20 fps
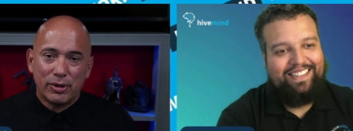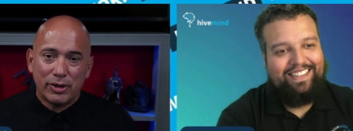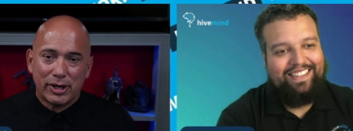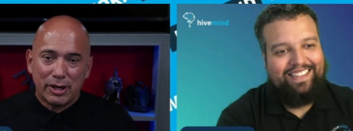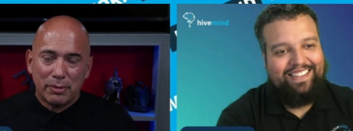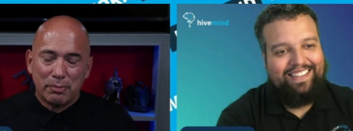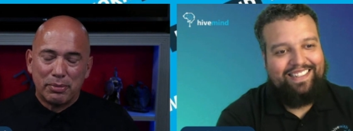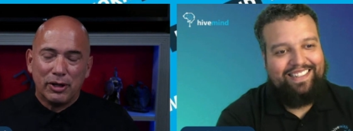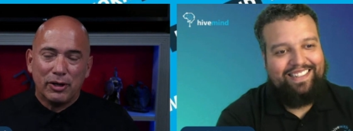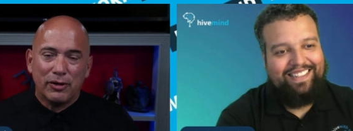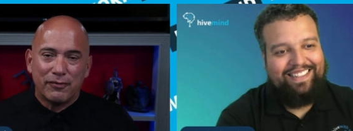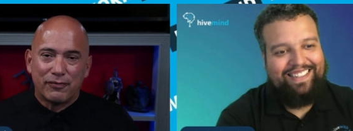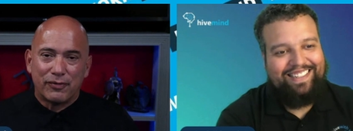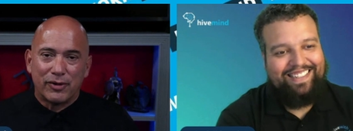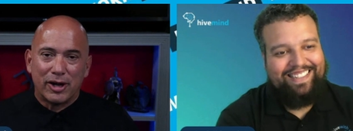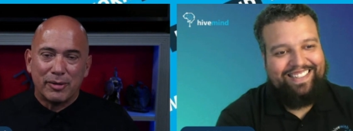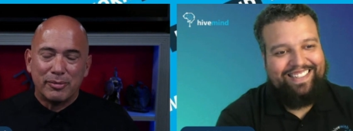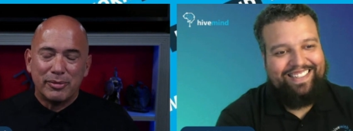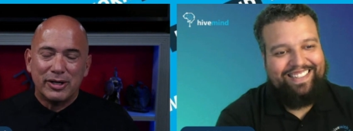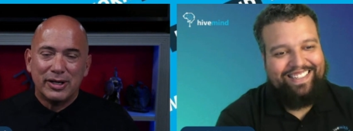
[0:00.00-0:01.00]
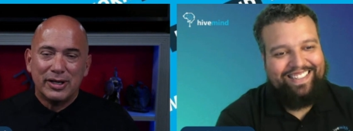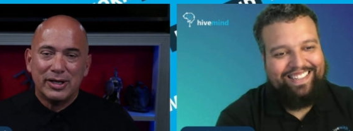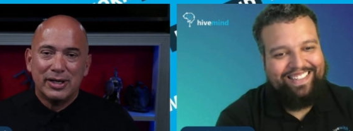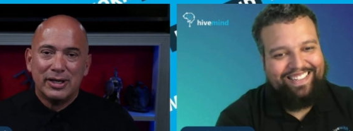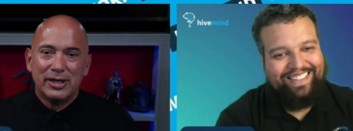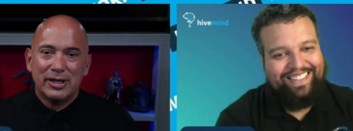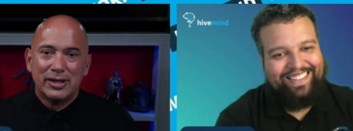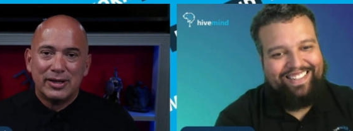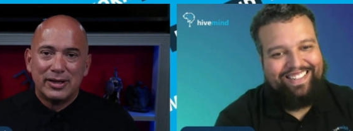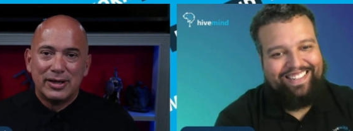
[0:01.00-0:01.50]
Speaker 1: are going to build from,
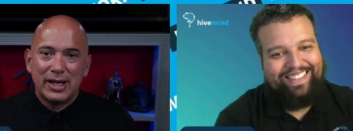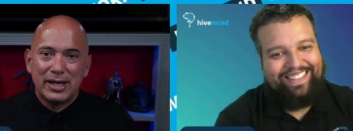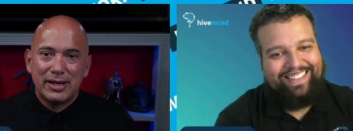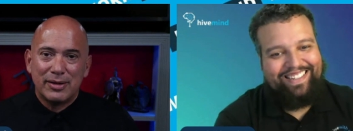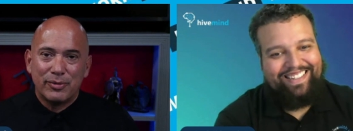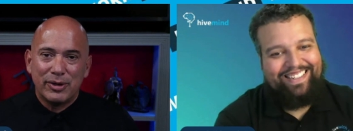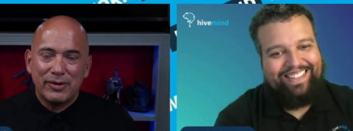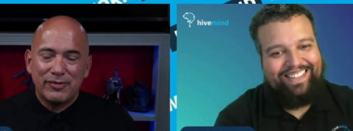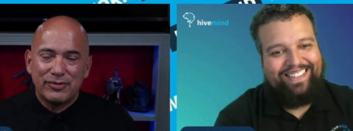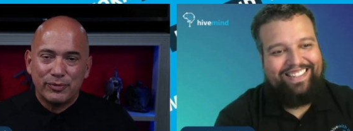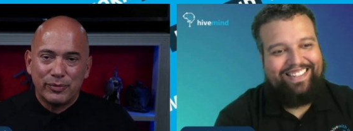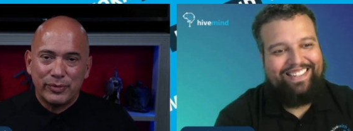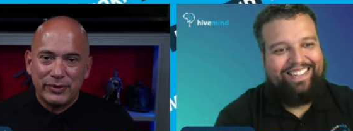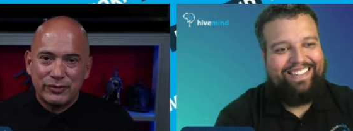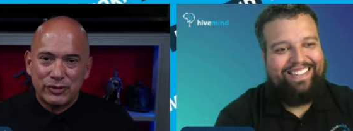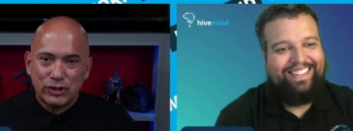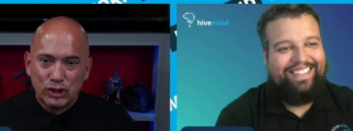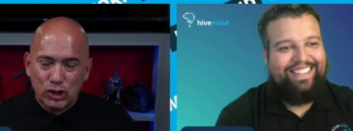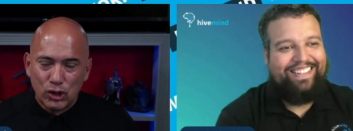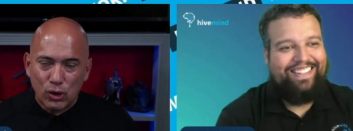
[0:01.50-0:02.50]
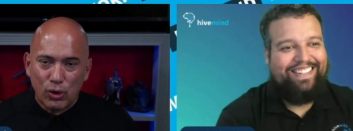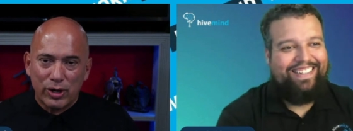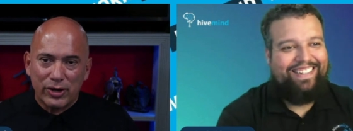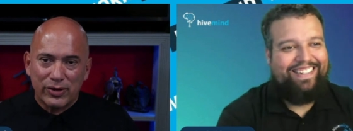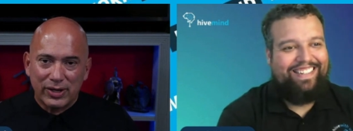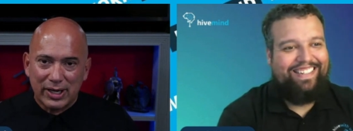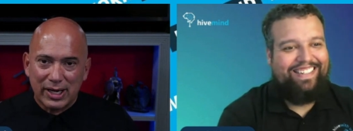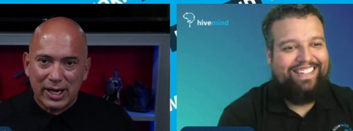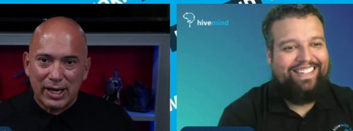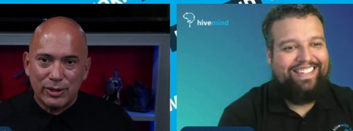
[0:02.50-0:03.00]
they we've we've
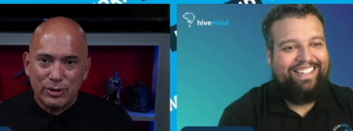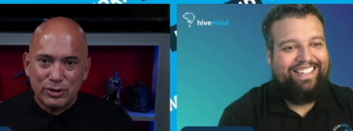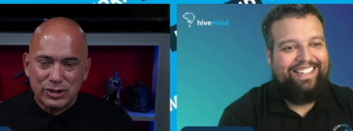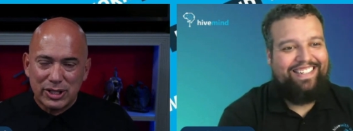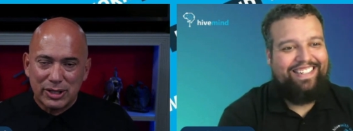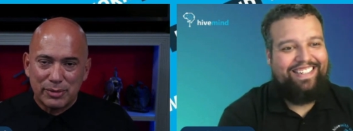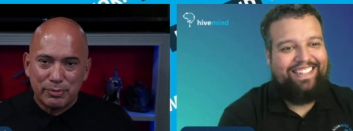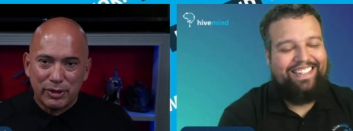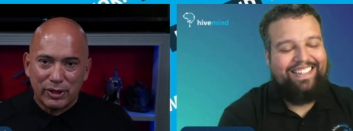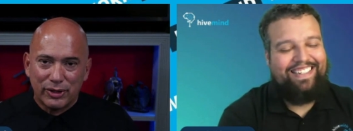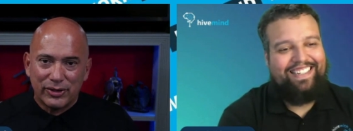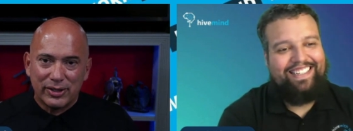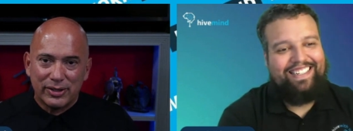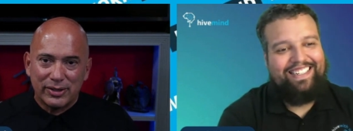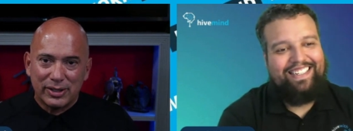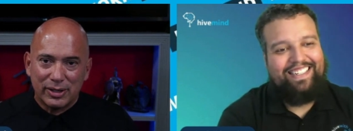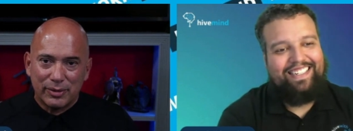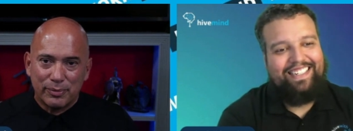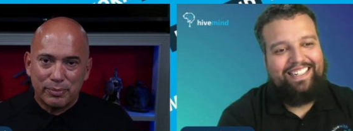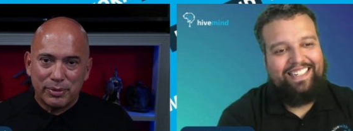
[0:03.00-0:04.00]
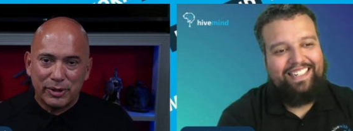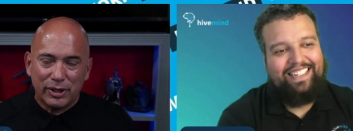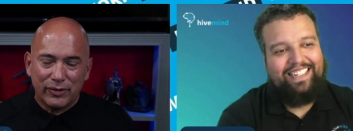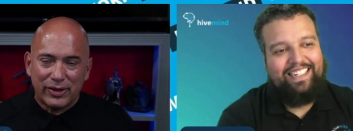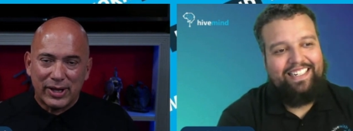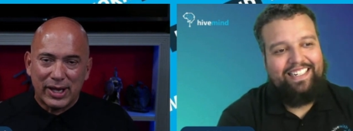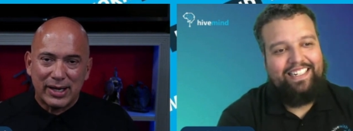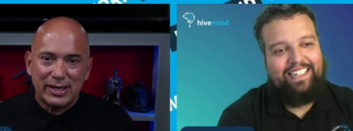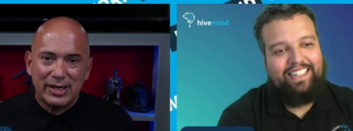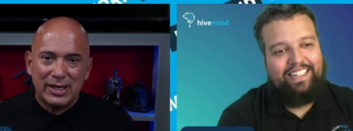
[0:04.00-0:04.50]
shorted the guy who's going to build you know
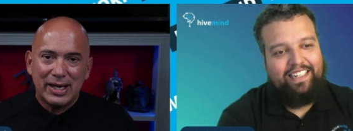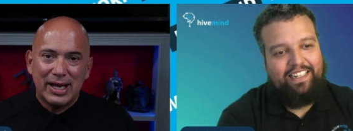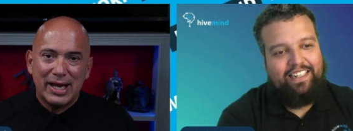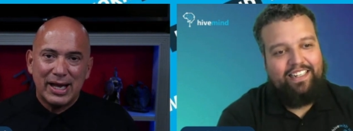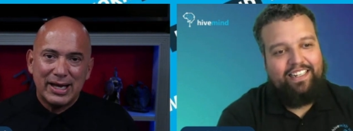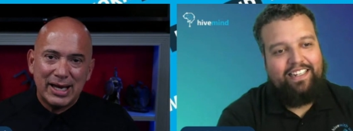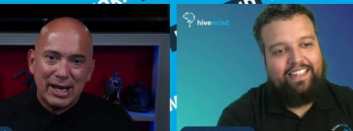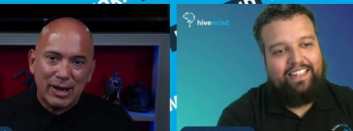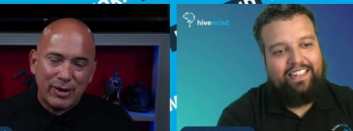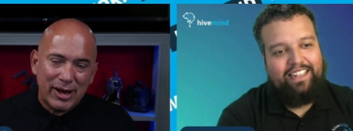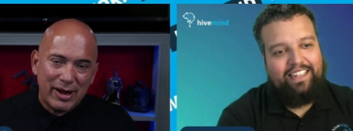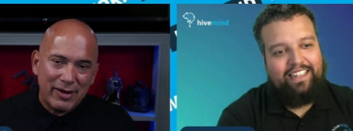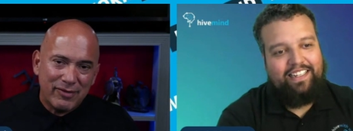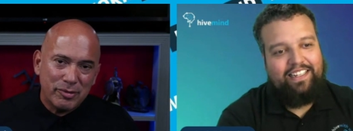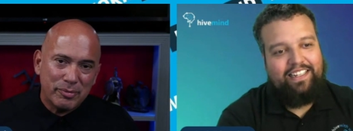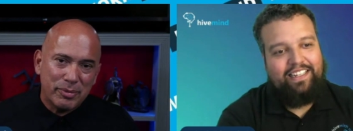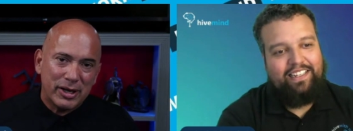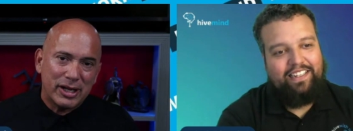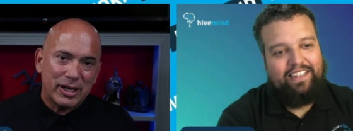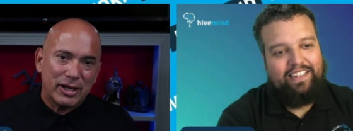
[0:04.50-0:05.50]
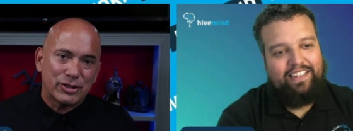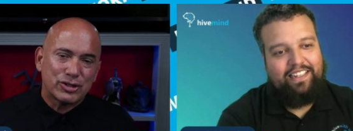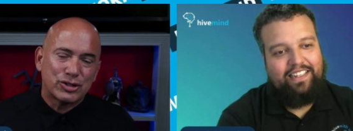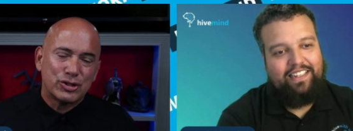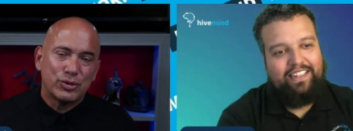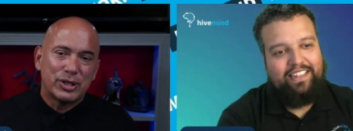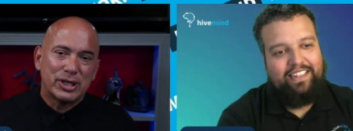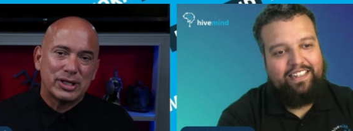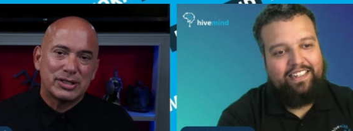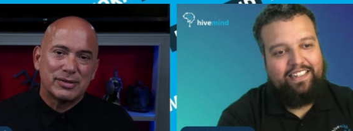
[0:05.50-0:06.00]
build that. Now everybody else
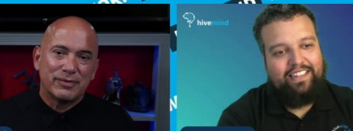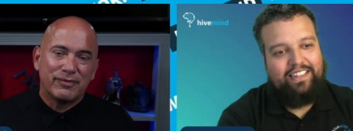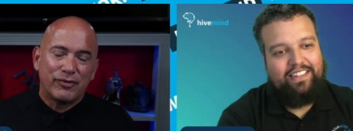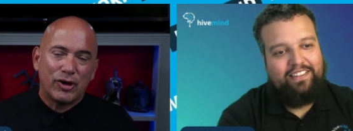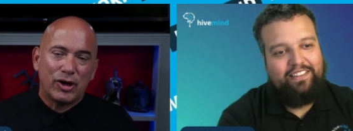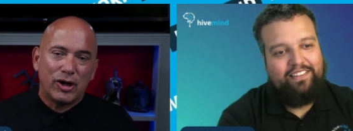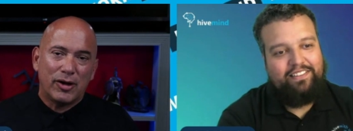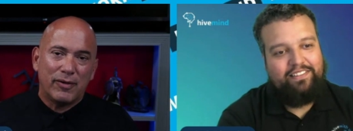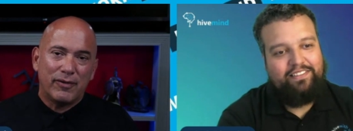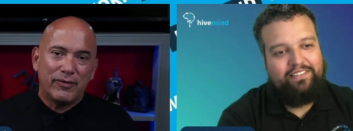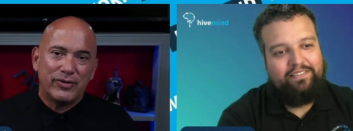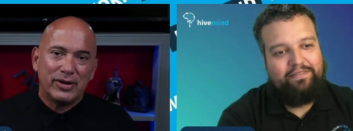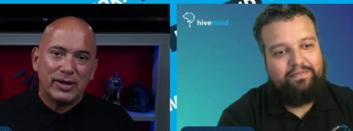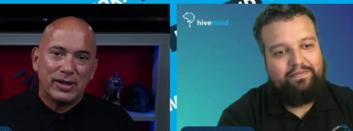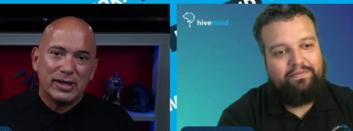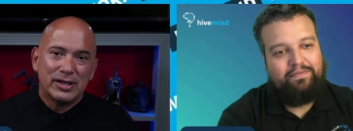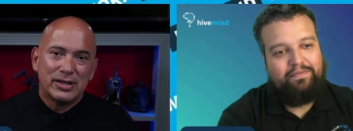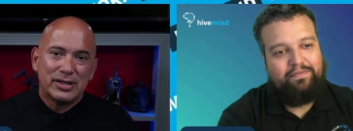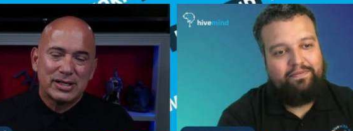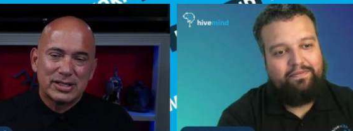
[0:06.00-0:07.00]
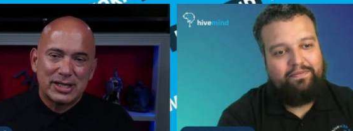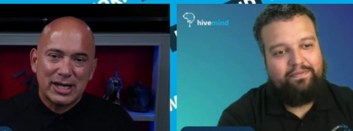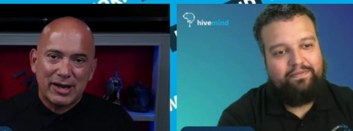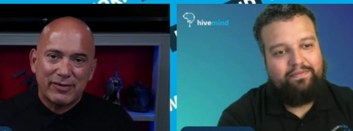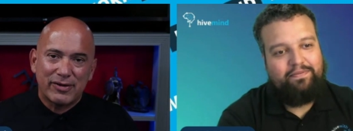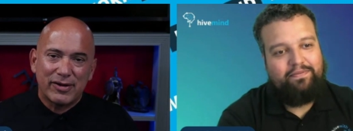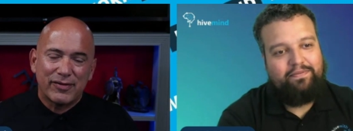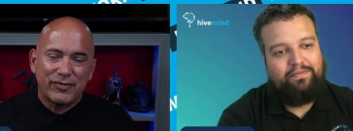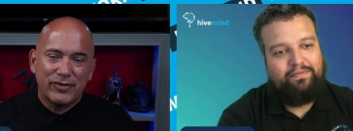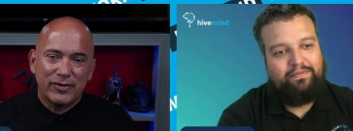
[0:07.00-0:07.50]
who gets involved doesn't
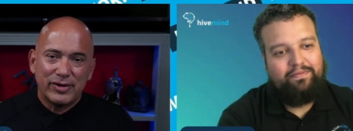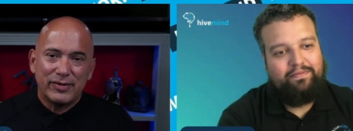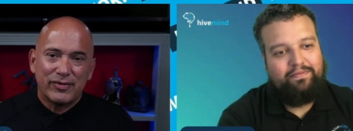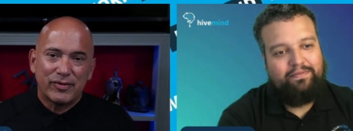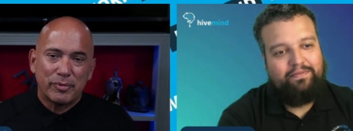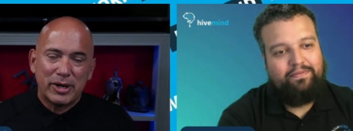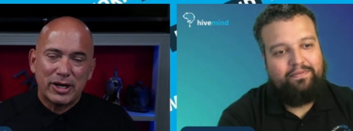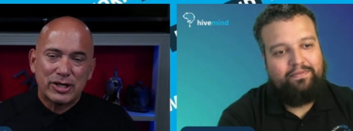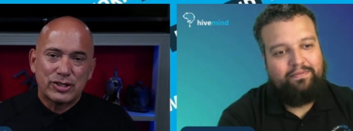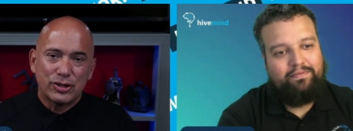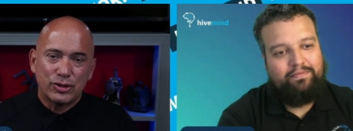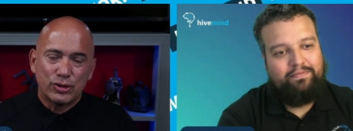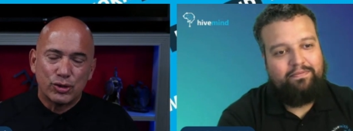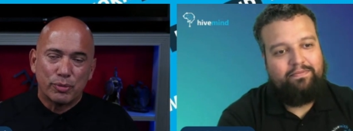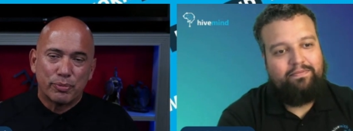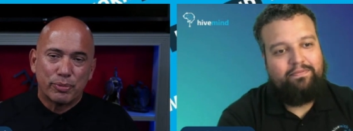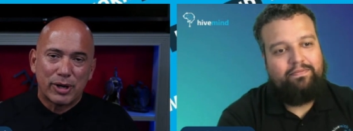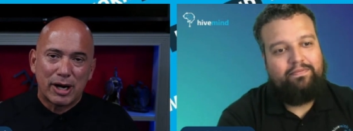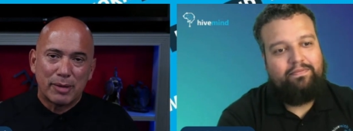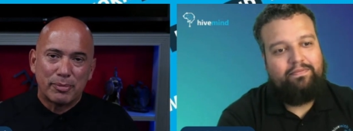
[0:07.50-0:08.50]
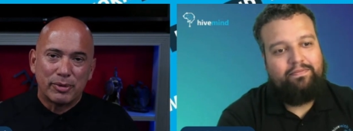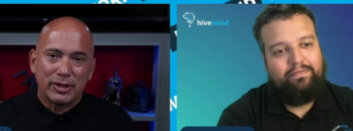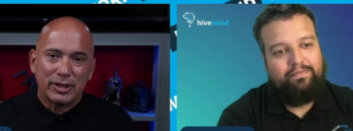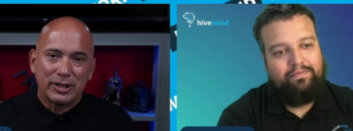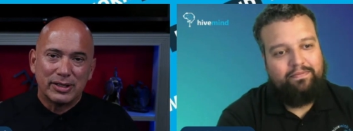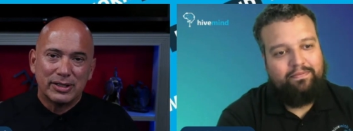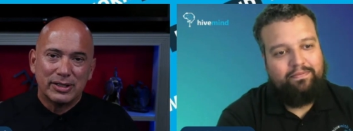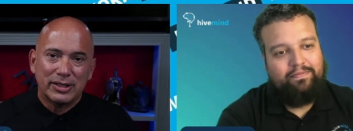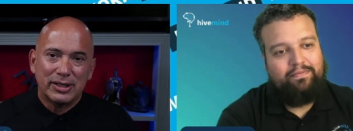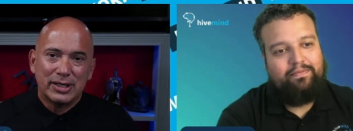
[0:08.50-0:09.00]
have enough information to do it
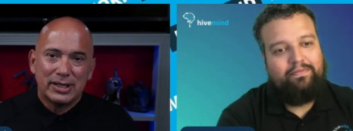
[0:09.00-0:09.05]
properly.